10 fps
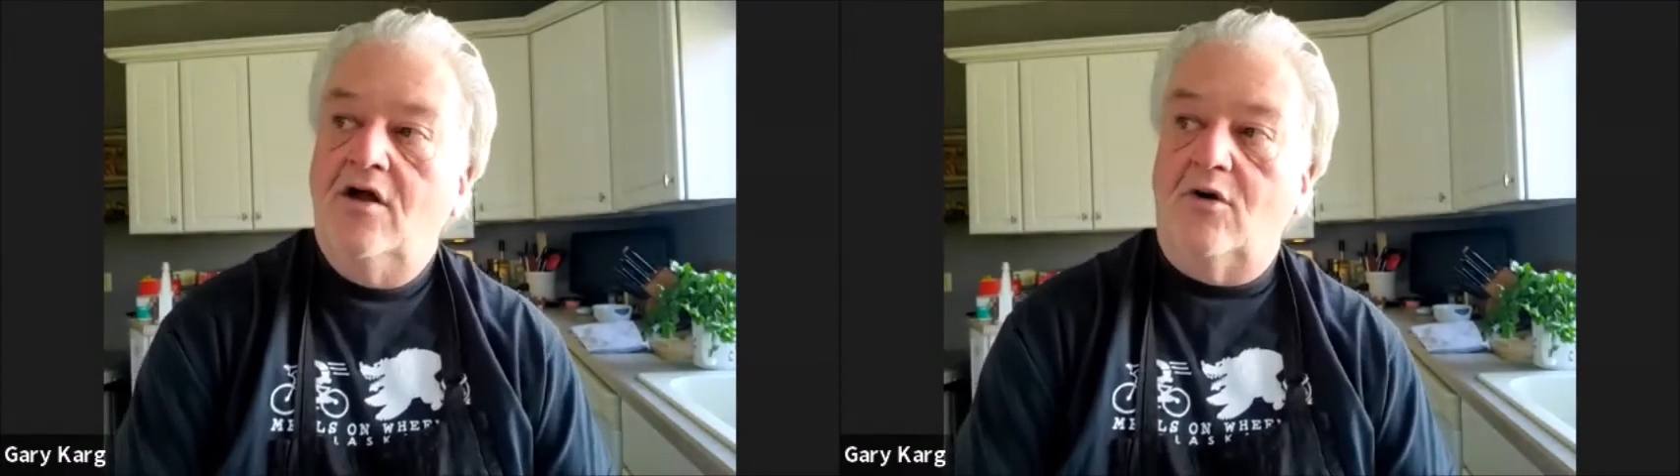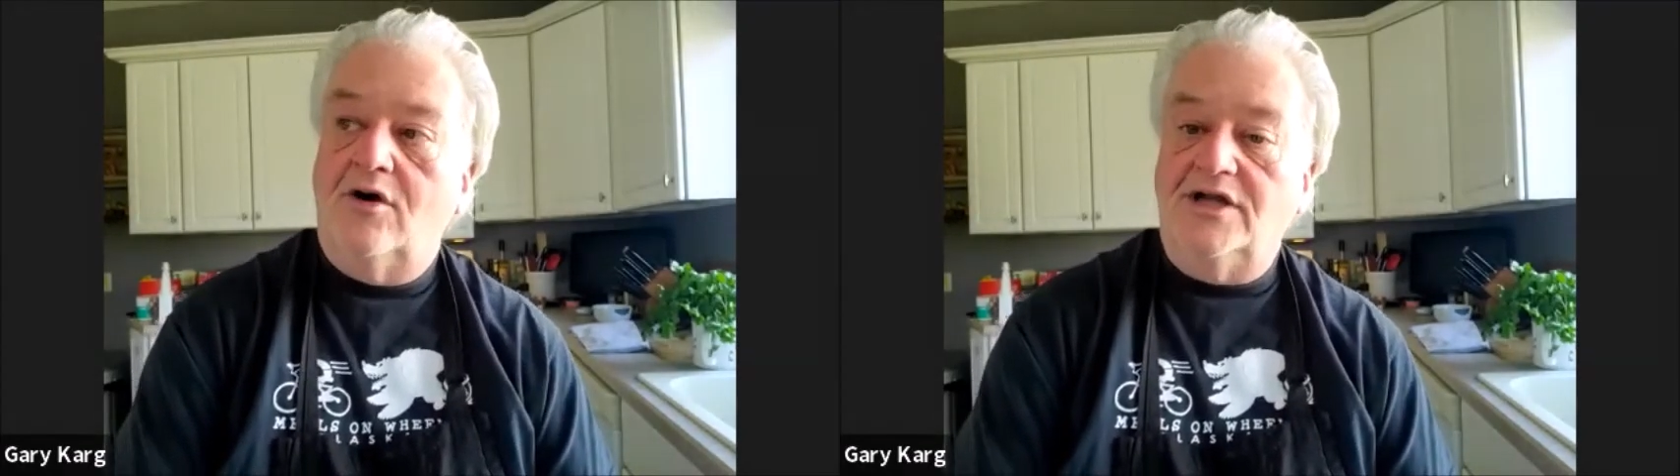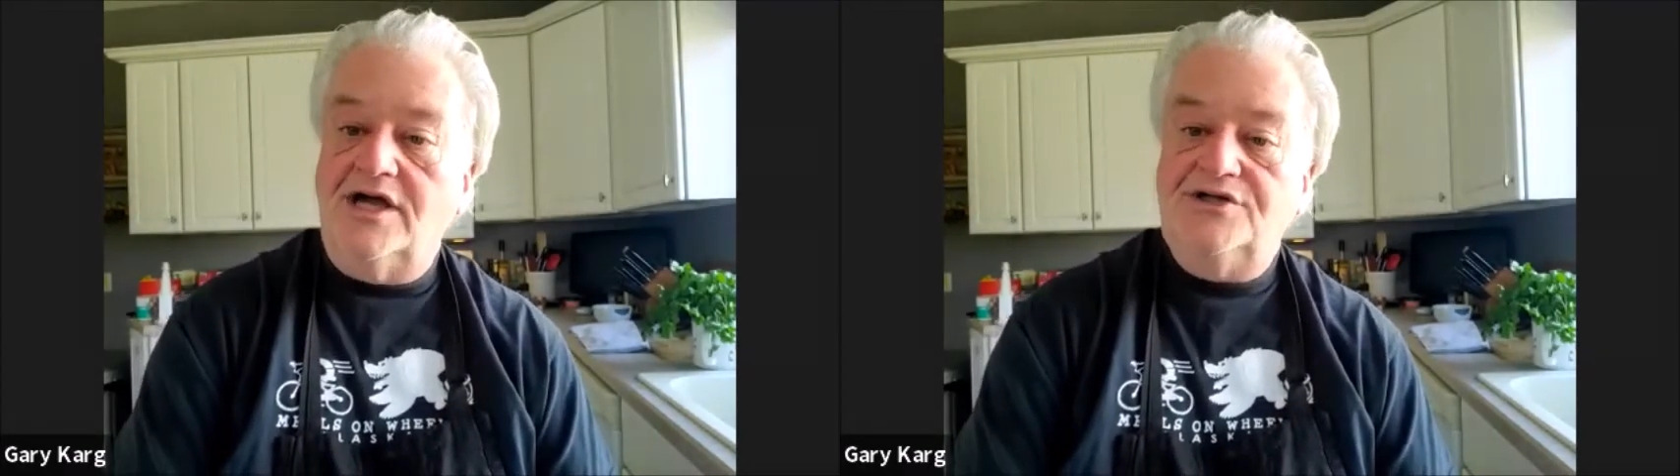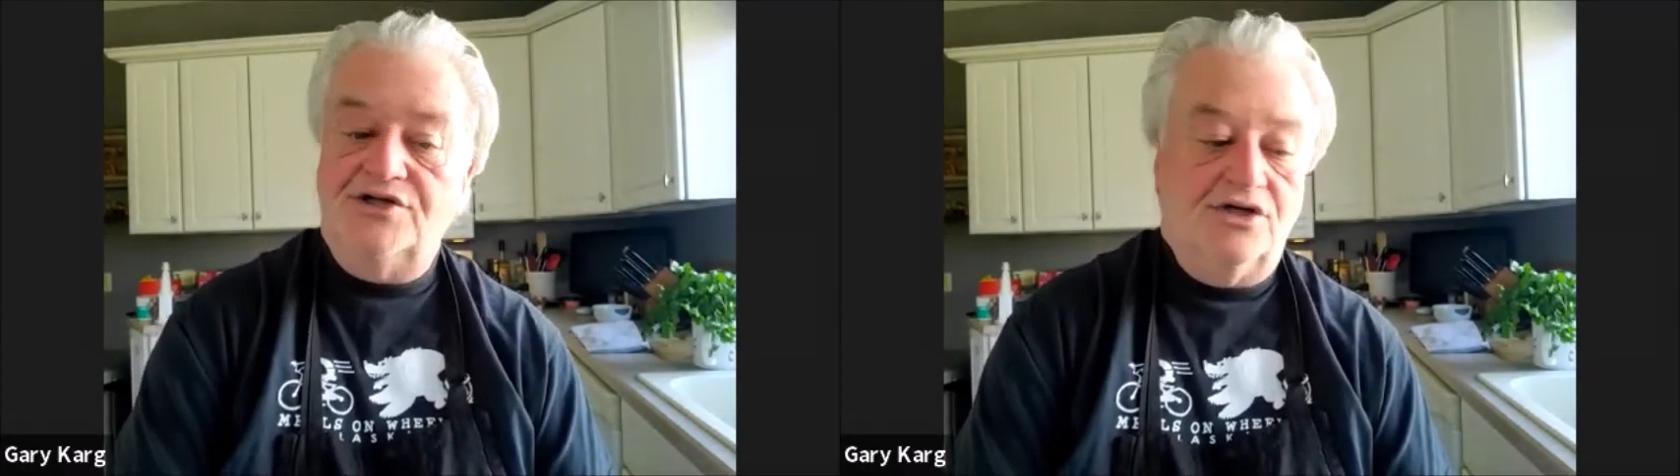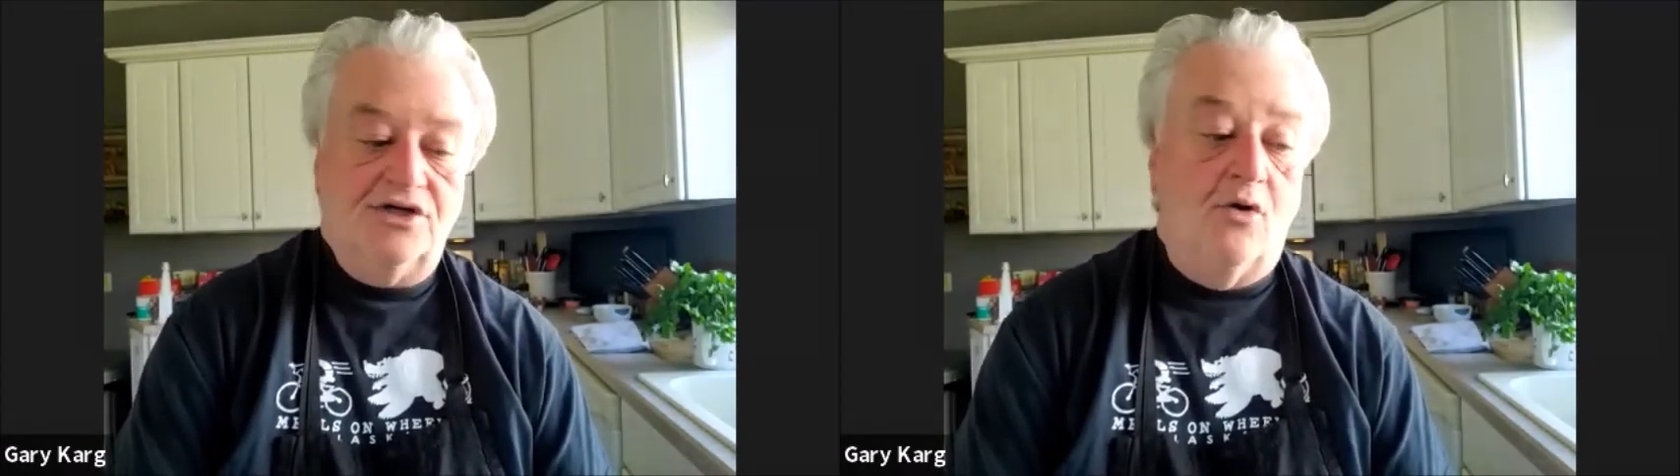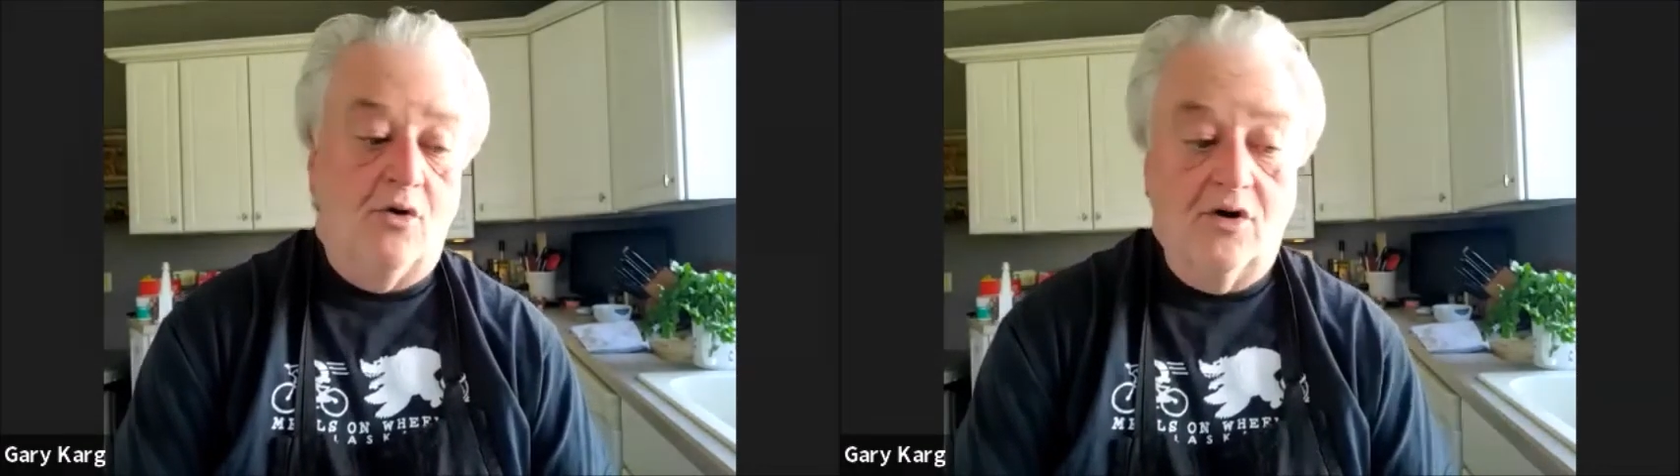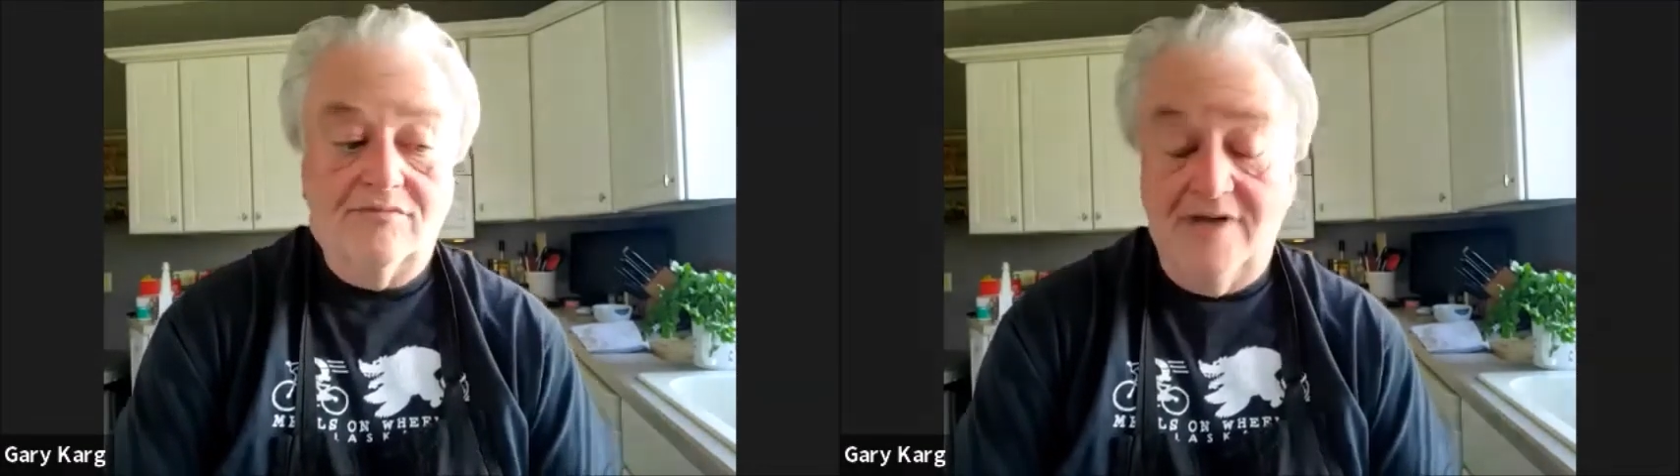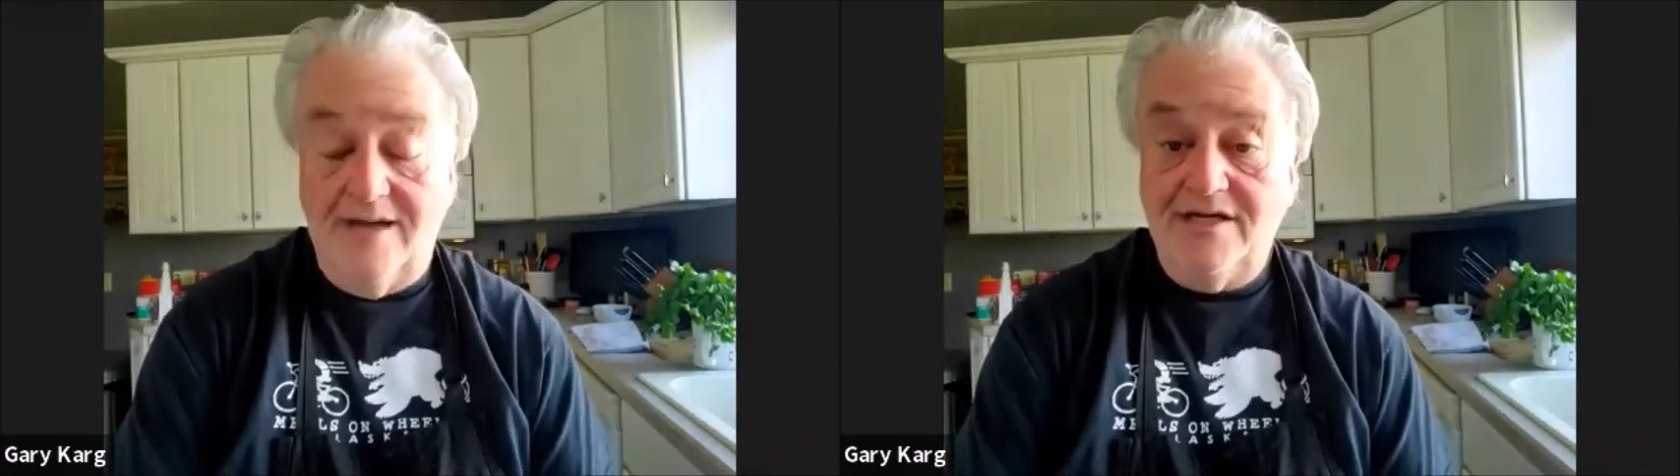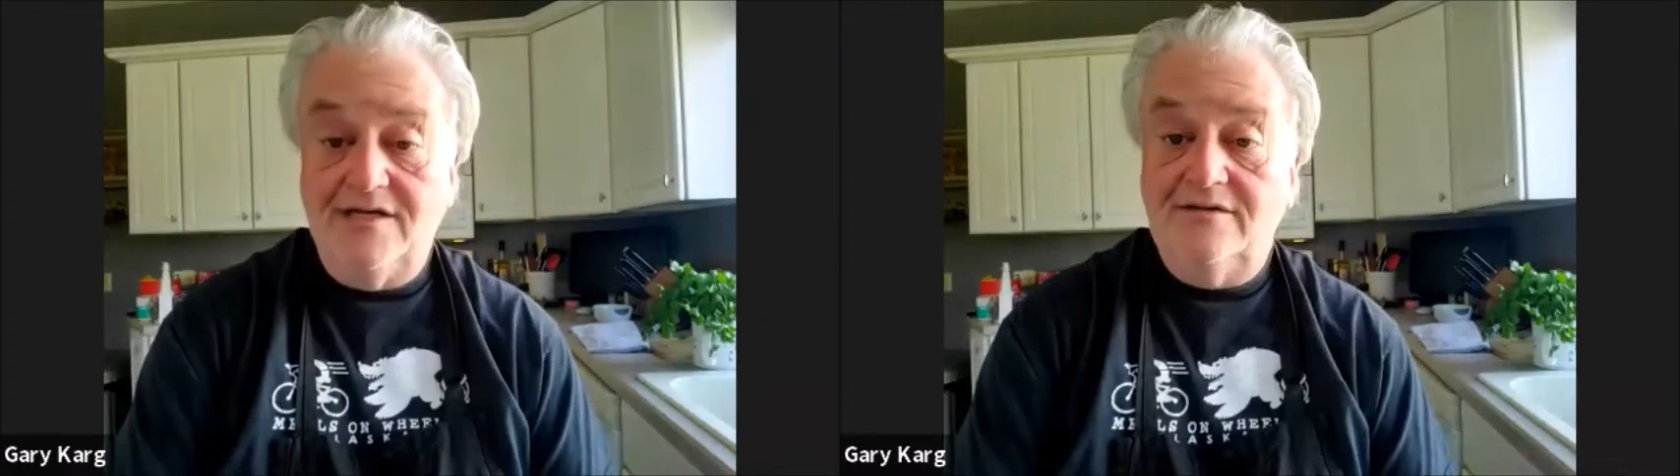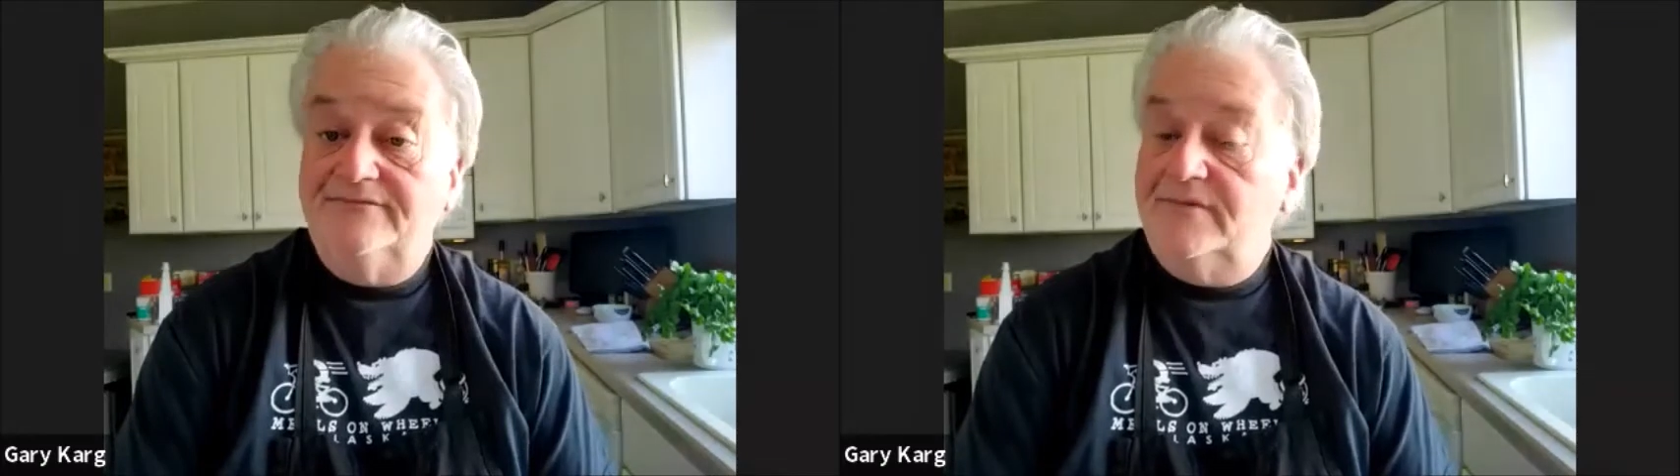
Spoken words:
or lunch, or maybe